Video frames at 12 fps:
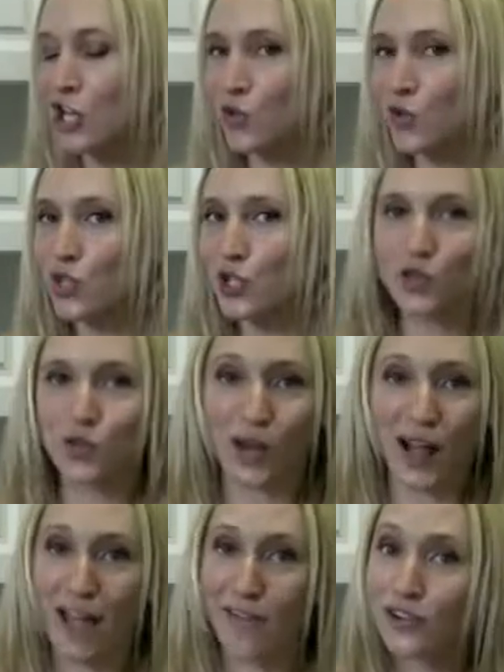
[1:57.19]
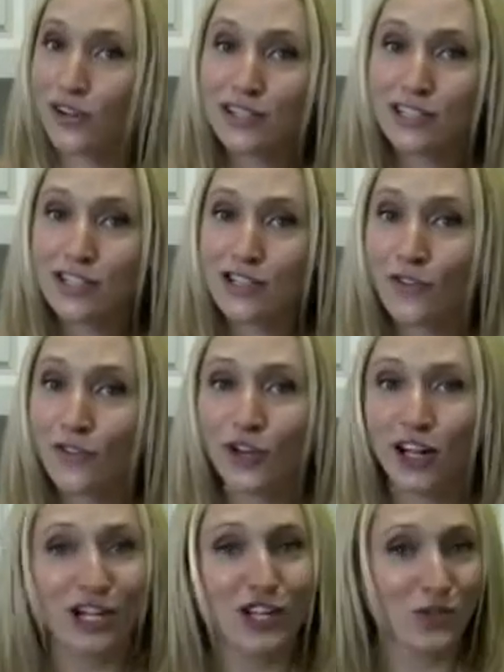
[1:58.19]
You can use whatever is in your
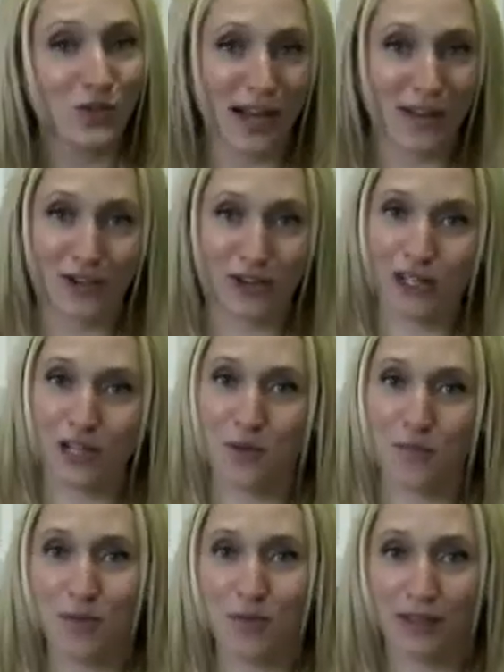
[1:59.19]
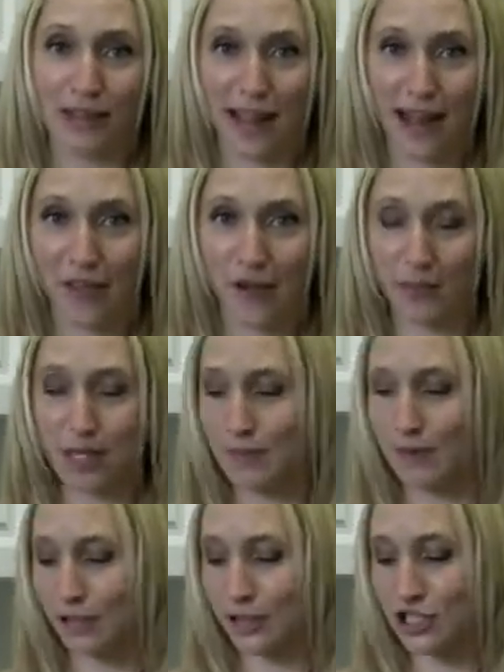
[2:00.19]
fridge, whatever, you know, people like on their peanut
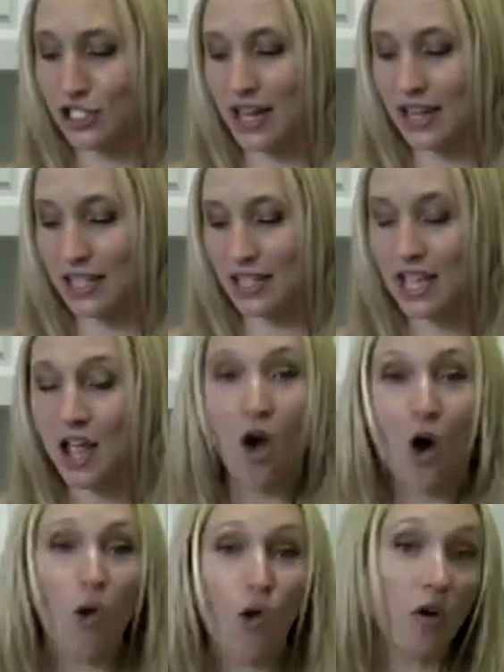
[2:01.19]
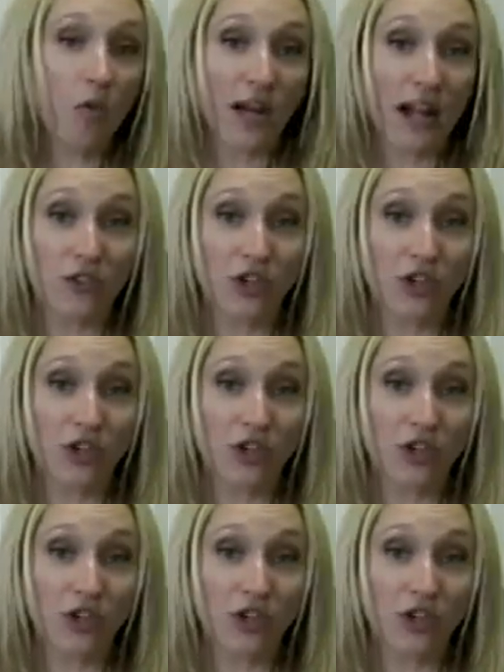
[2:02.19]
butter and jellies, or whatever